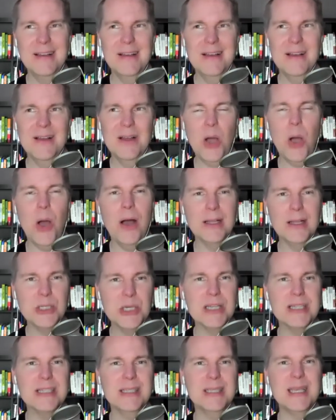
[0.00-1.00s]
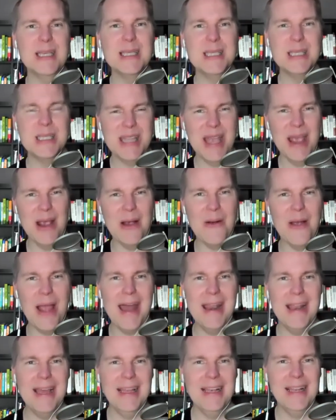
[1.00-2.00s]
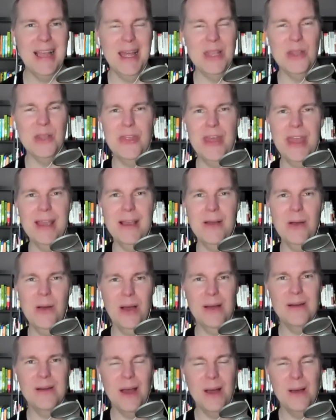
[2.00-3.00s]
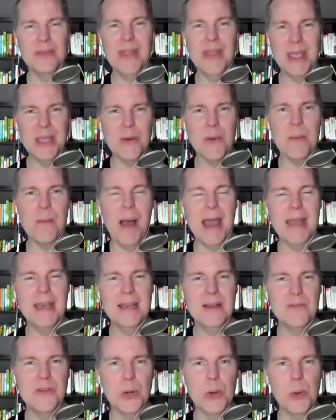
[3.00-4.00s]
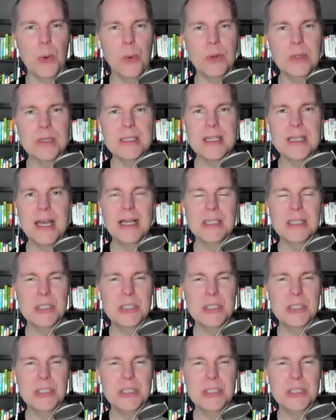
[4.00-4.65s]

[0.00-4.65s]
consciously stare at it and think that you're reminded of your goals,